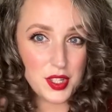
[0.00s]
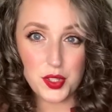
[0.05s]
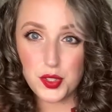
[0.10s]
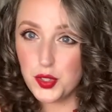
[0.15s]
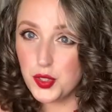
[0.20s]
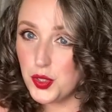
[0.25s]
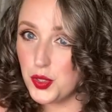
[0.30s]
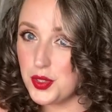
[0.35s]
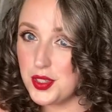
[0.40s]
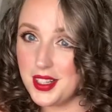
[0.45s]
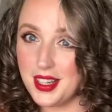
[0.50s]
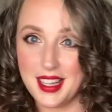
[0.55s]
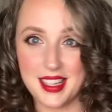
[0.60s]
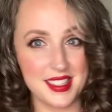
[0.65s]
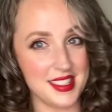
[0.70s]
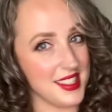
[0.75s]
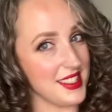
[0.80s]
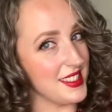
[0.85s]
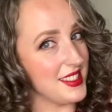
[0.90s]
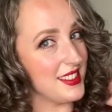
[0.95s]
so
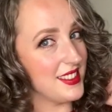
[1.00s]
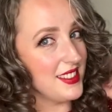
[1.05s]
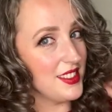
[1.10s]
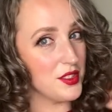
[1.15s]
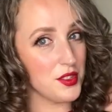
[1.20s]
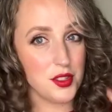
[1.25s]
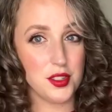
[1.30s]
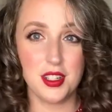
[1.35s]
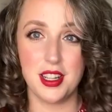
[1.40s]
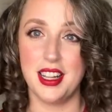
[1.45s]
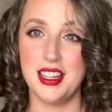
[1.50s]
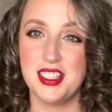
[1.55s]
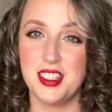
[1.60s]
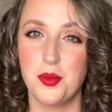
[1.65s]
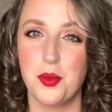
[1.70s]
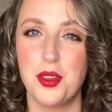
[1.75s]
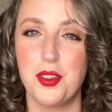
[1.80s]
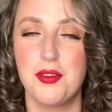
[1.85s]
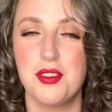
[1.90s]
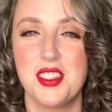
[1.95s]
delighted, so delighted
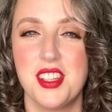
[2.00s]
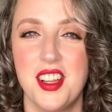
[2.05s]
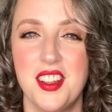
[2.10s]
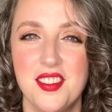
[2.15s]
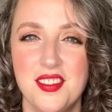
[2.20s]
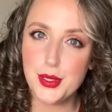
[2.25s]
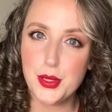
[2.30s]
with the result.